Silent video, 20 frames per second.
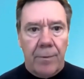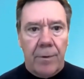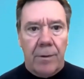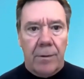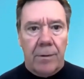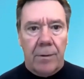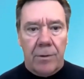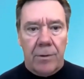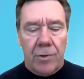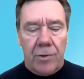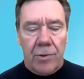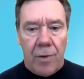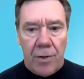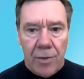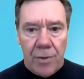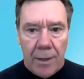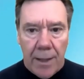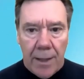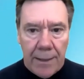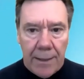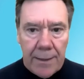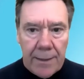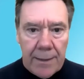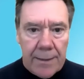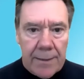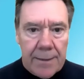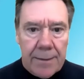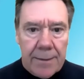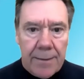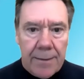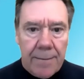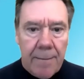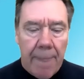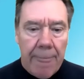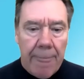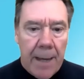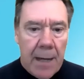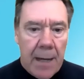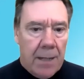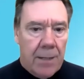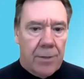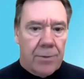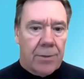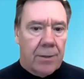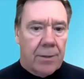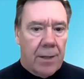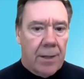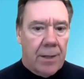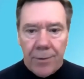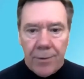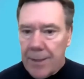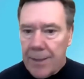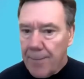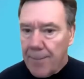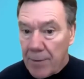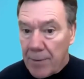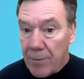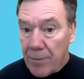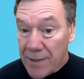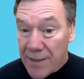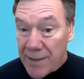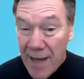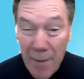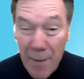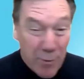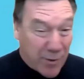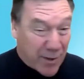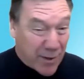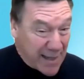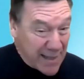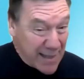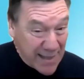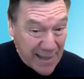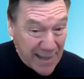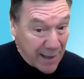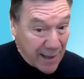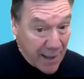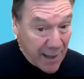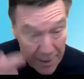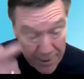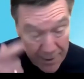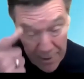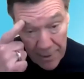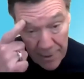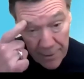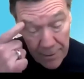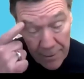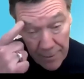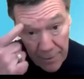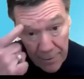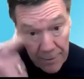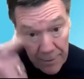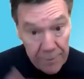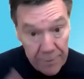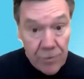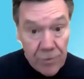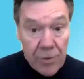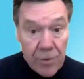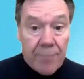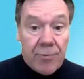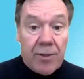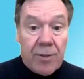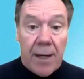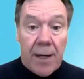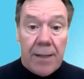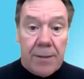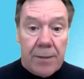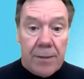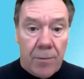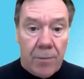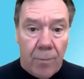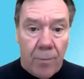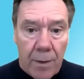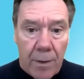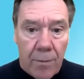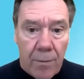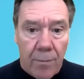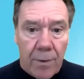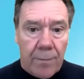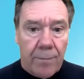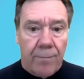construction like this. Here's another typical example that I see a lot in job sites is where we've